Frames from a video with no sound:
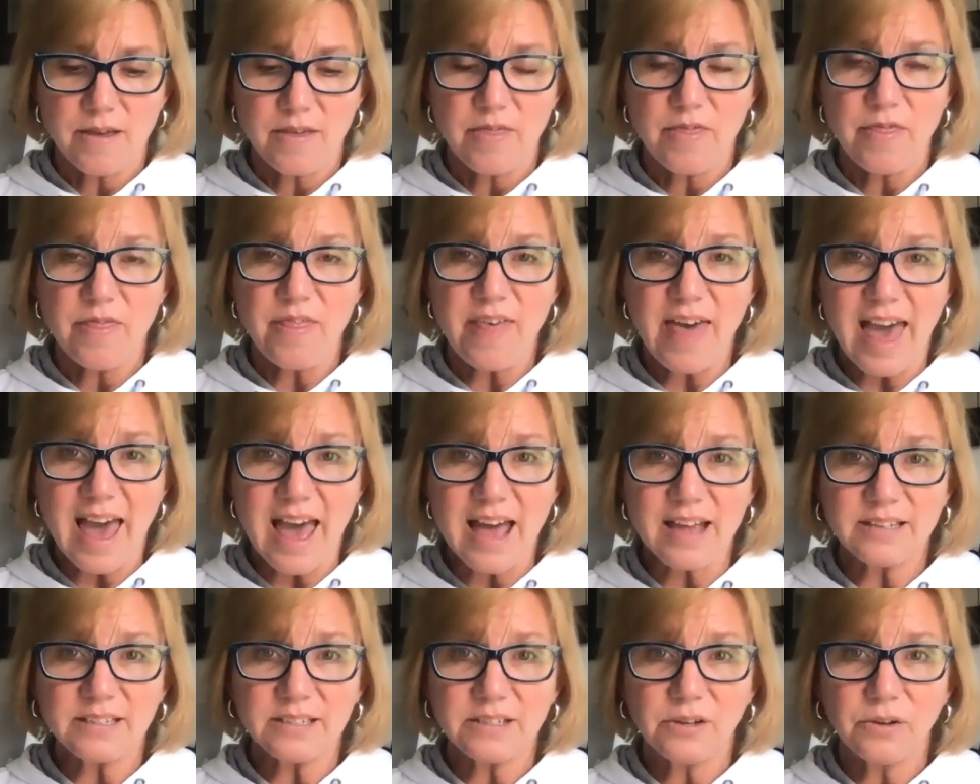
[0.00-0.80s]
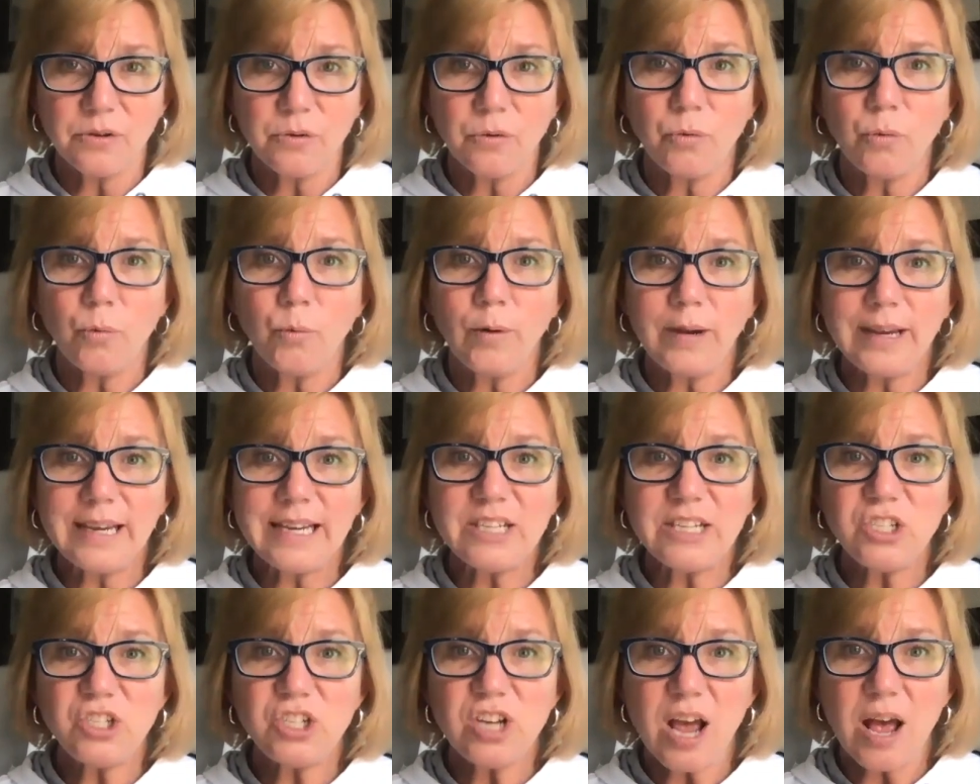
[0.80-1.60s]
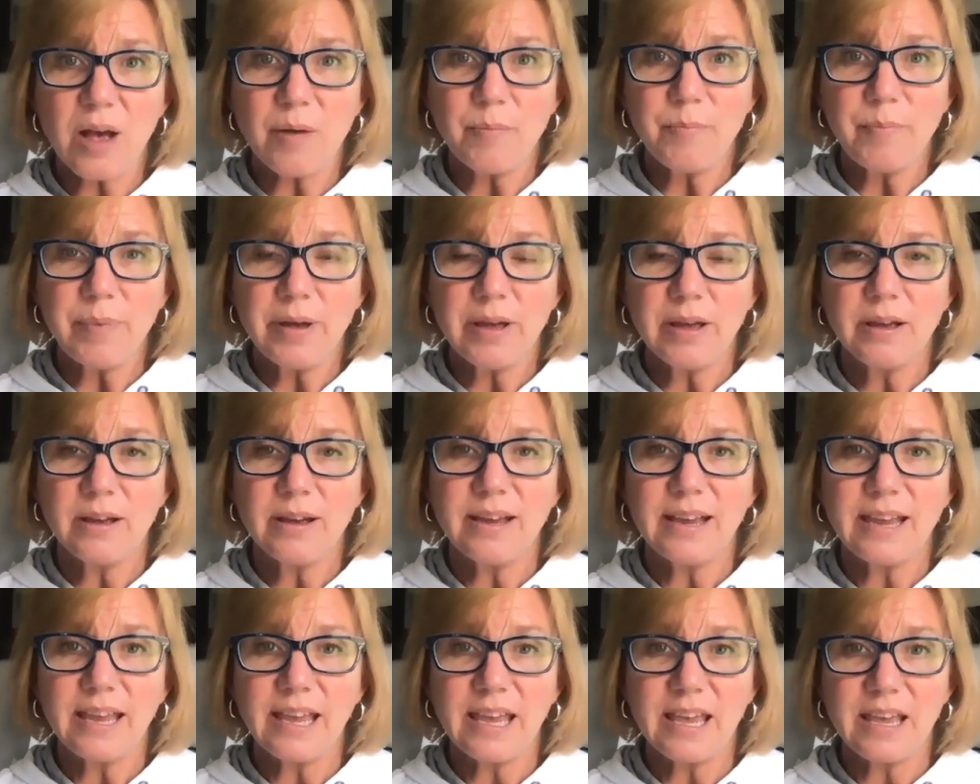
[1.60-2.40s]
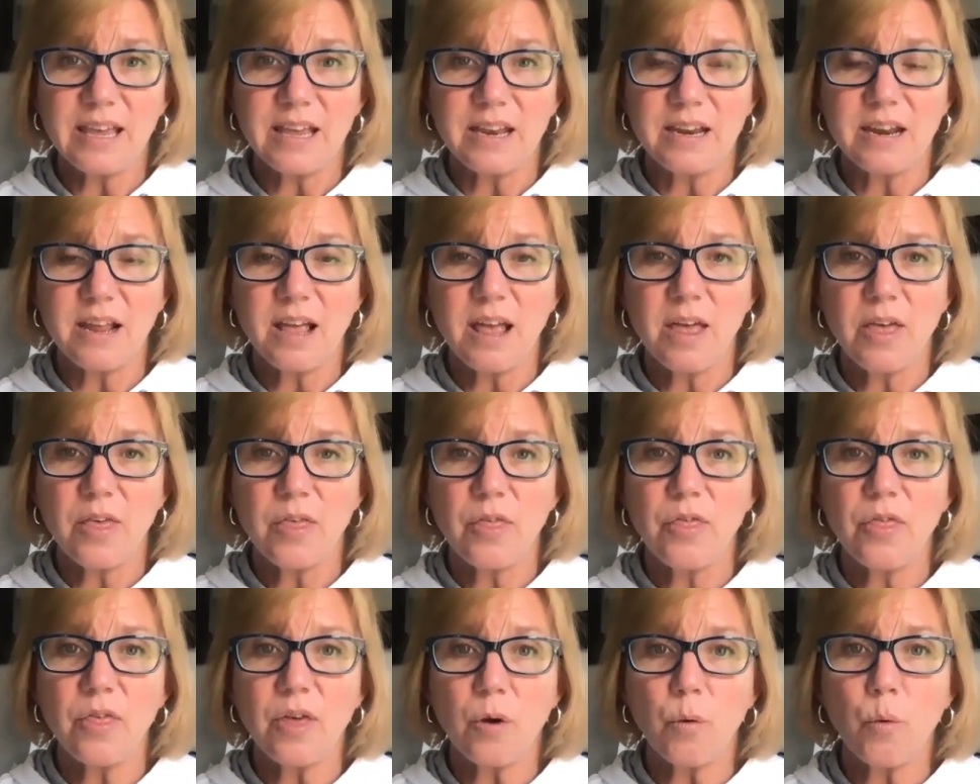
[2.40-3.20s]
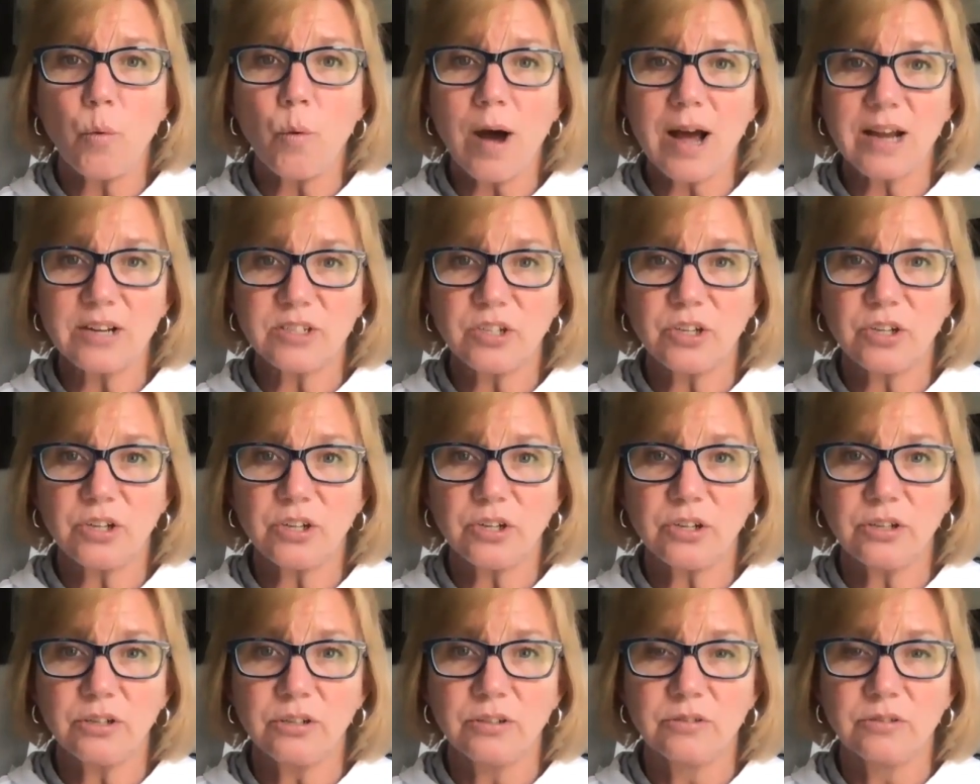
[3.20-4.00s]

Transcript: that we jump in the water.